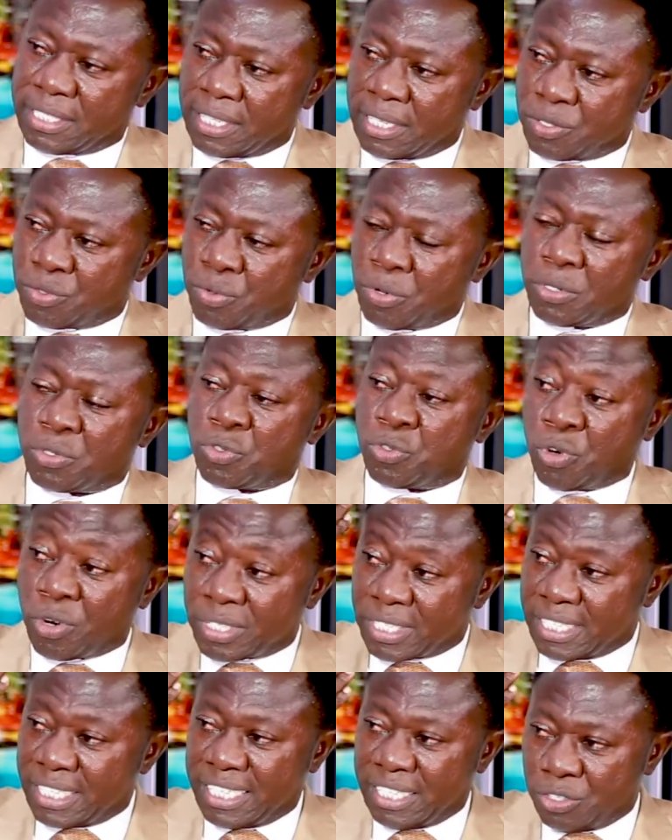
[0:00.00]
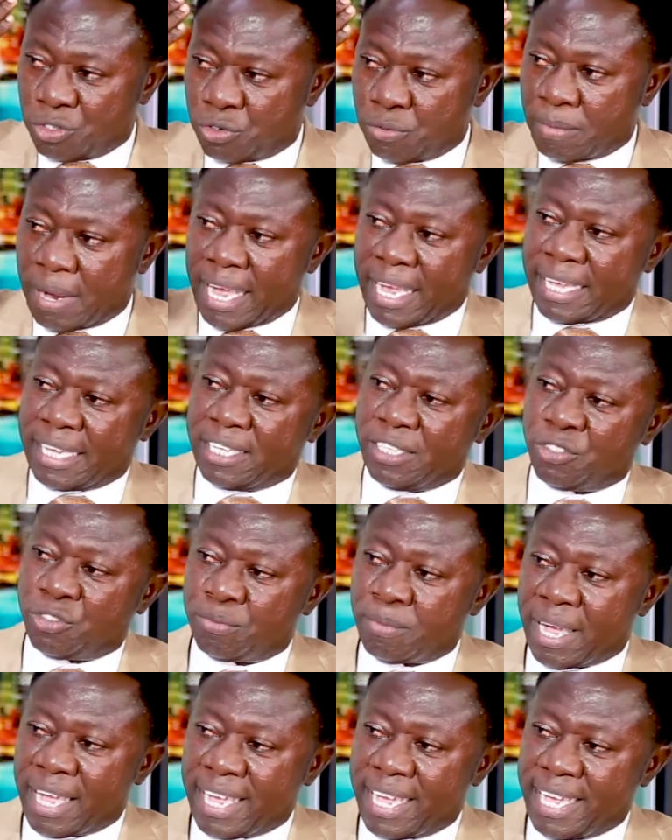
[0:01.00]
it was rotting into my,
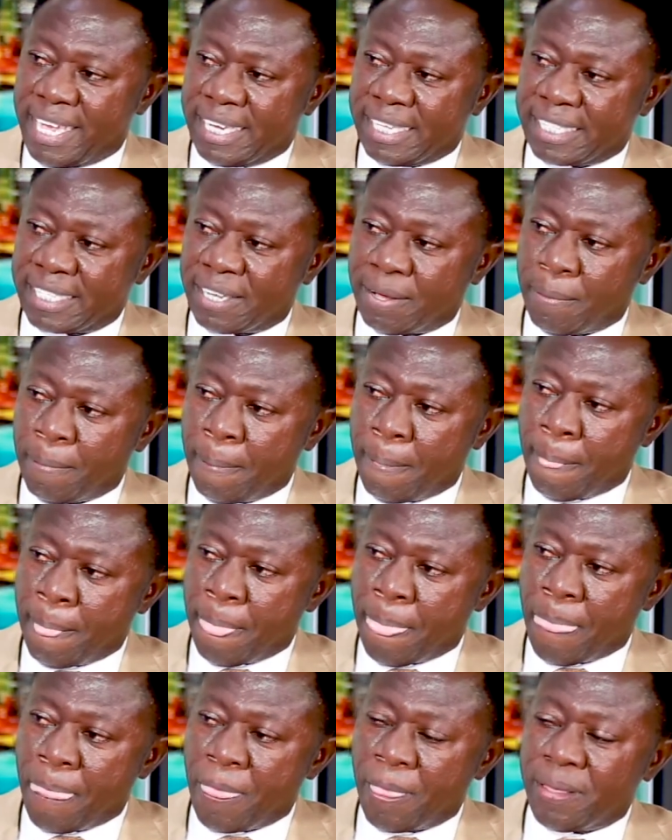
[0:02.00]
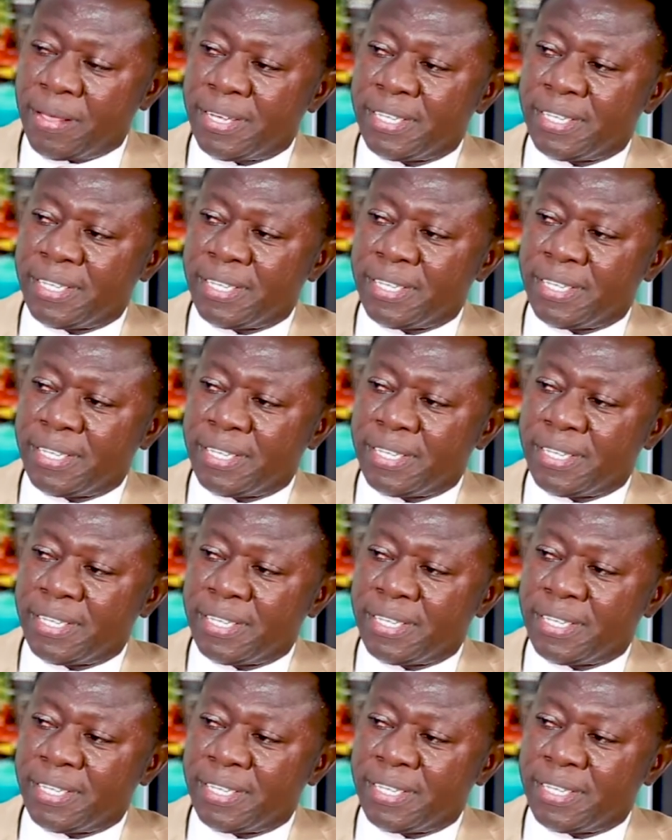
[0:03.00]
into my head. Eey.